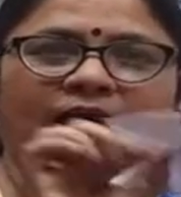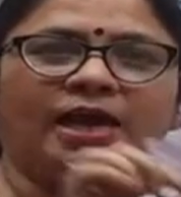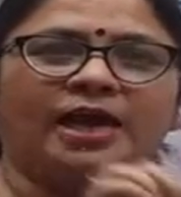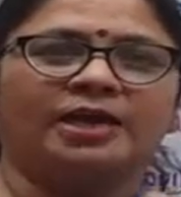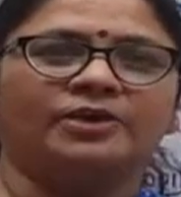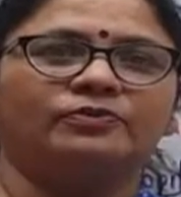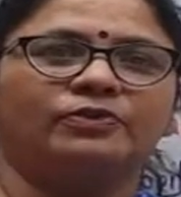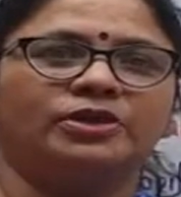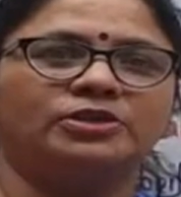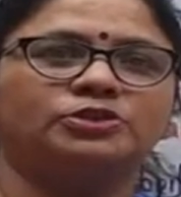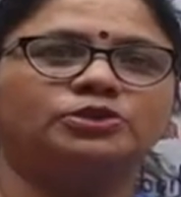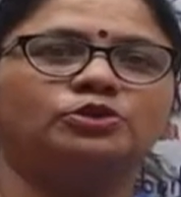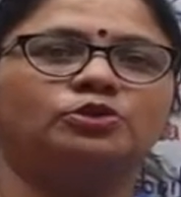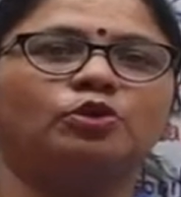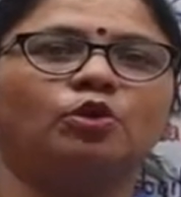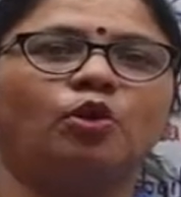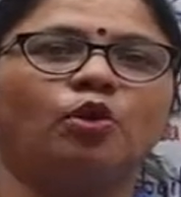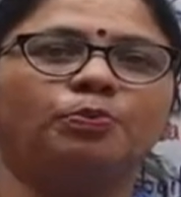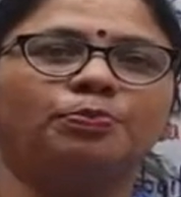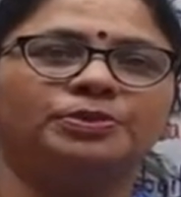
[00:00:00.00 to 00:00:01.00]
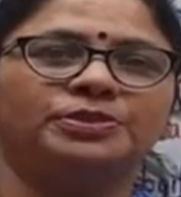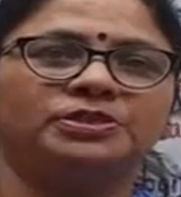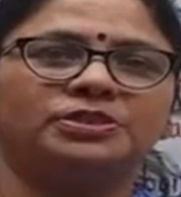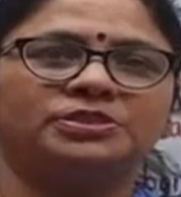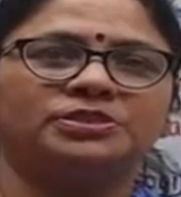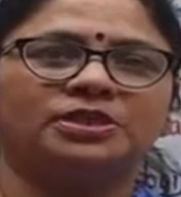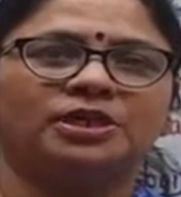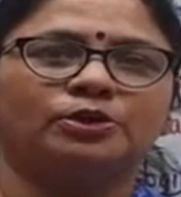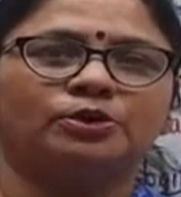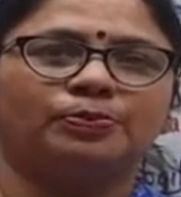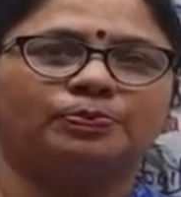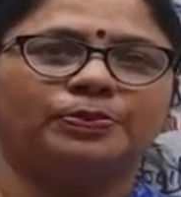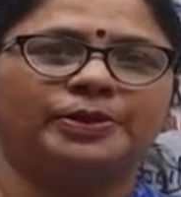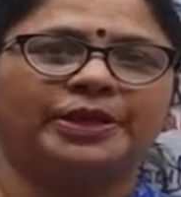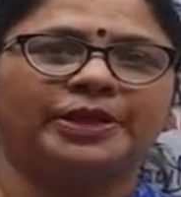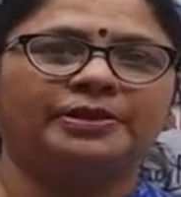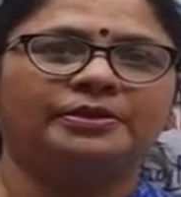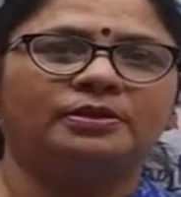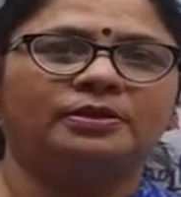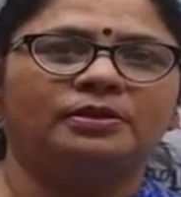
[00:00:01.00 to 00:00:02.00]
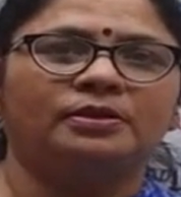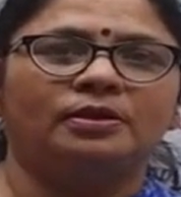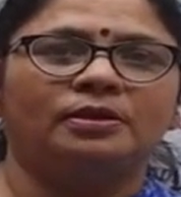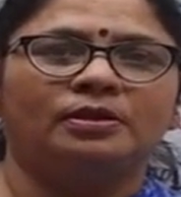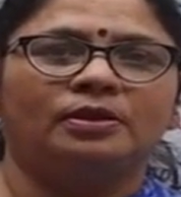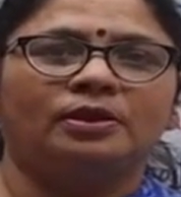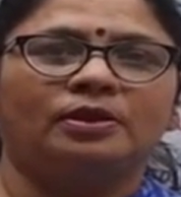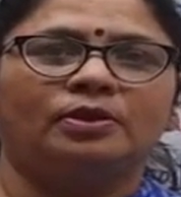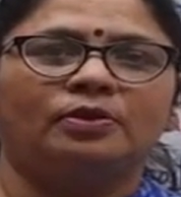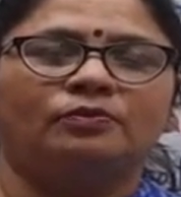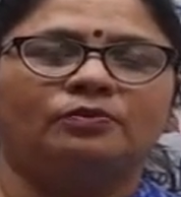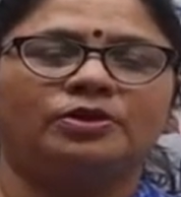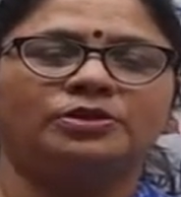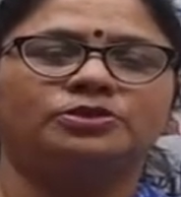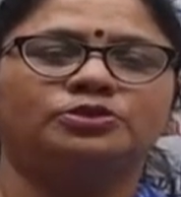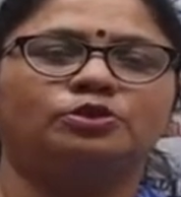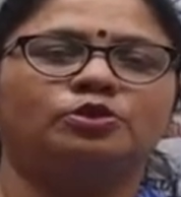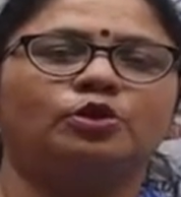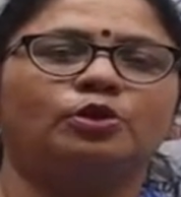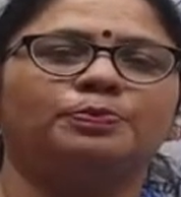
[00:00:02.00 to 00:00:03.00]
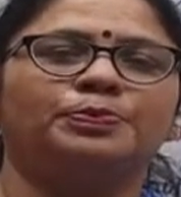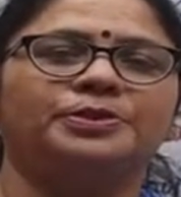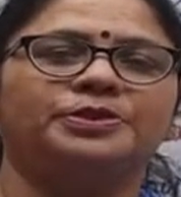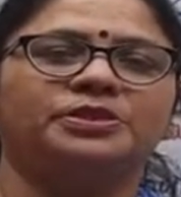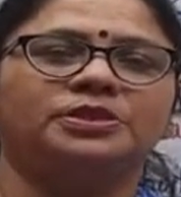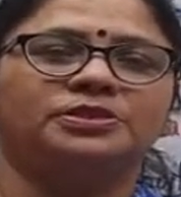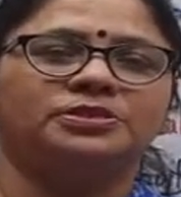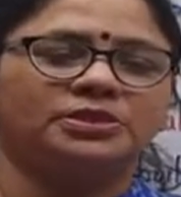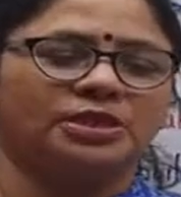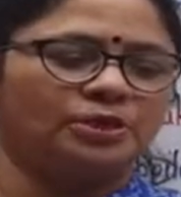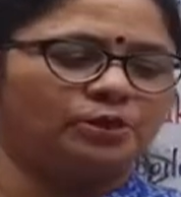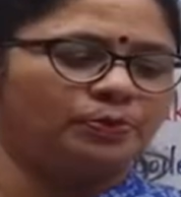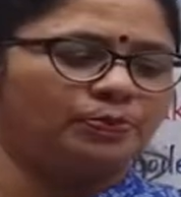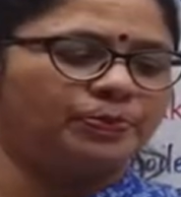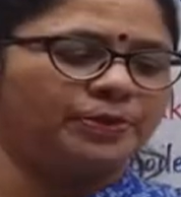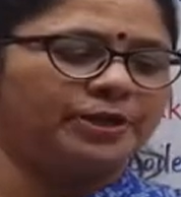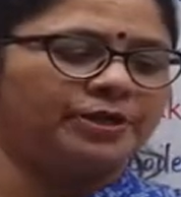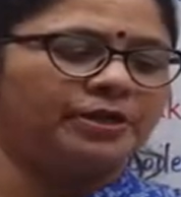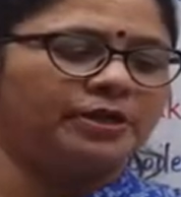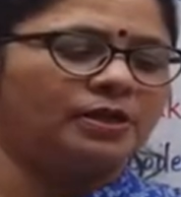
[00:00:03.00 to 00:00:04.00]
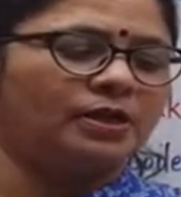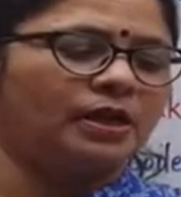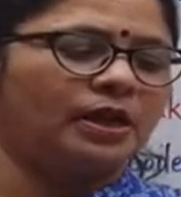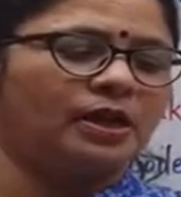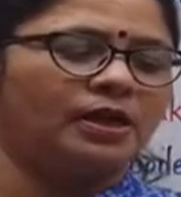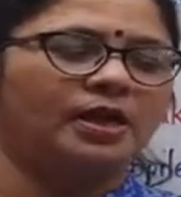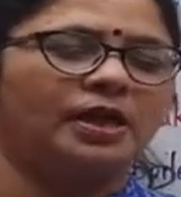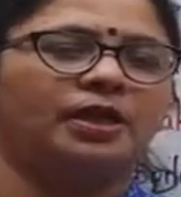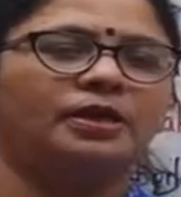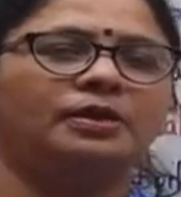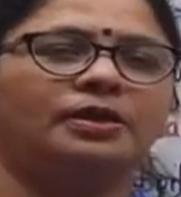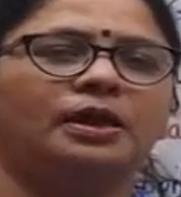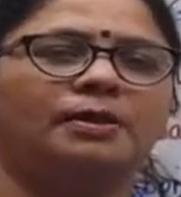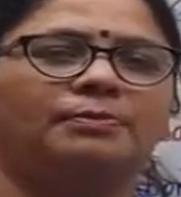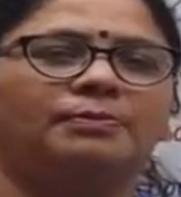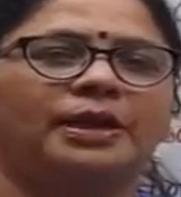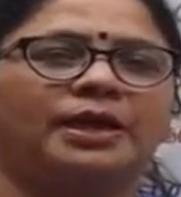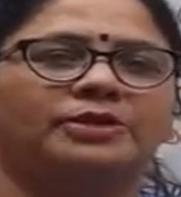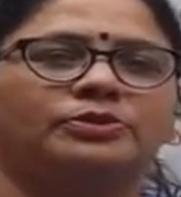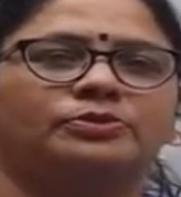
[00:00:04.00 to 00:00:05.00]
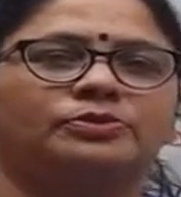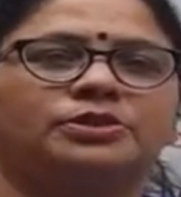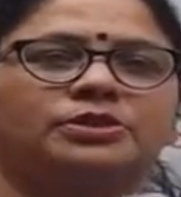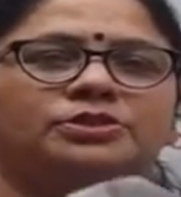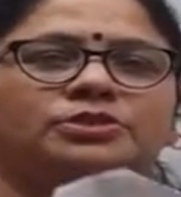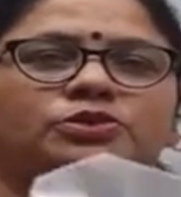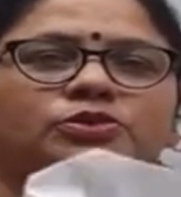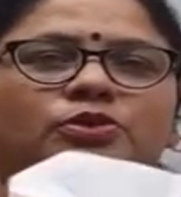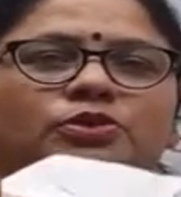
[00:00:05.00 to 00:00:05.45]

And once you will open this aeroplane, it will again come back to its